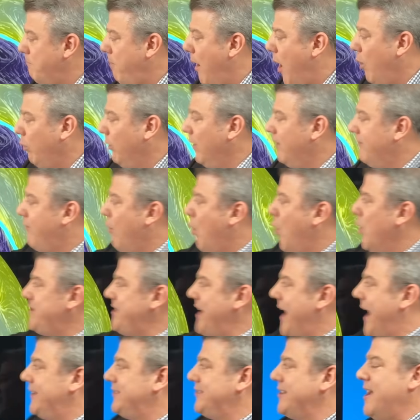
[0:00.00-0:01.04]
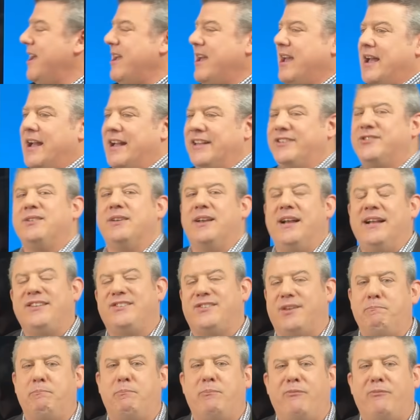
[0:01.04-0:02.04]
polar vortex. It's a